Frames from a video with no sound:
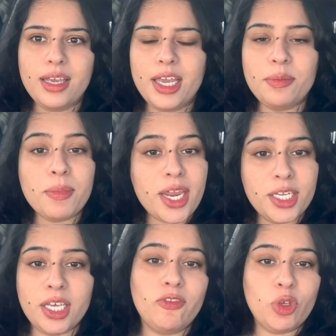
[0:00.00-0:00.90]
It
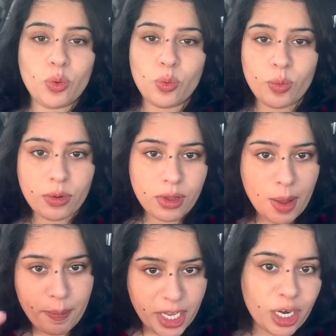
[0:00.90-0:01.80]
might give you
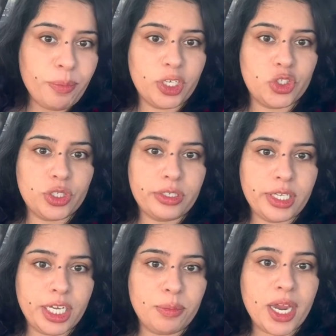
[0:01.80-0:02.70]
a bigger picture.
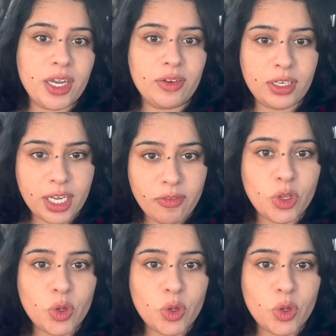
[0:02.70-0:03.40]
It might give